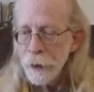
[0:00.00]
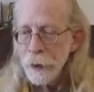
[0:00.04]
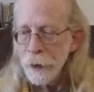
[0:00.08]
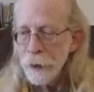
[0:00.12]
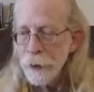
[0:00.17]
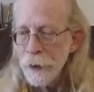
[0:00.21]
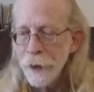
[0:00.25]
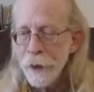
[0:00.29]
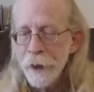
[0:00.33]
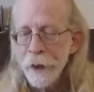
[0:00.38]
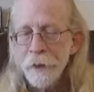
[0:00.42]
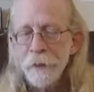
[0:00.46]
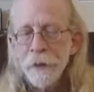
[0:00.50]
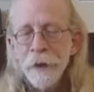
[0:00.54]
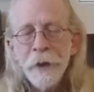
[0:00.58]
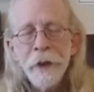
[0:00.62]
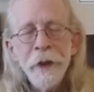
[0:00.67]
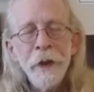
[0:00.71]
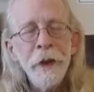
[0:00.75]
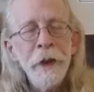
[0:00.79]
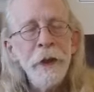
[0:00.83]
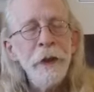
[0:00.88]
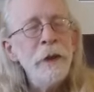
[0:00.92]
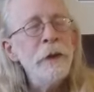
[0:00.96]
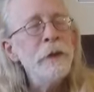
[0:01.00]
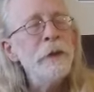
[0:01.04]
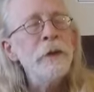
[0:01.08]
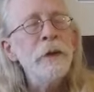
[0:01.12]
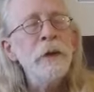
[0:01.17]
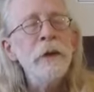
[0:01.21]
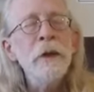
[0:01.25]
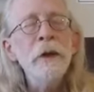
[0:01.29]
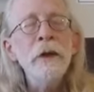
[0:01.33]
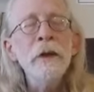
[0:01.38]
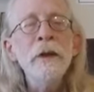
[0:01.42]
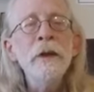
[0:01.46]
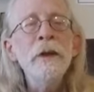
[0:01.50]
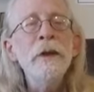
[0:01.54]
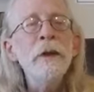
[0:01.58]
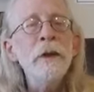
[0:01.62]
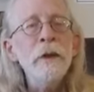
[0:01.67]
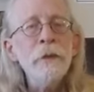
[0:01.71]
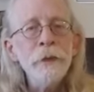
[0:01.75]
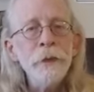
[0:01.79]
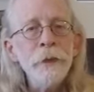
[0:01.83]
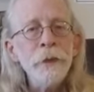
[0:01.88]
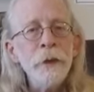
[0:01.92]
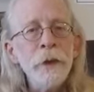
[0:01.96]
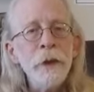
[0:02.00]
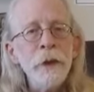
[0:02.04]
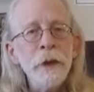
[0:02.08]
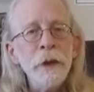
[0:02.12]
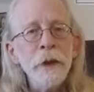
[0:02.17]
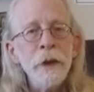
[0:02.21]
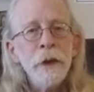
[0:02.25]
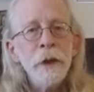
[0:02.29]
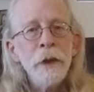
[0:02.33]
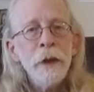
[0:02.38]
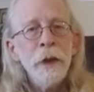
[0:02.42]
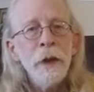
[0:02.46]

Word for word: the give and take is a little different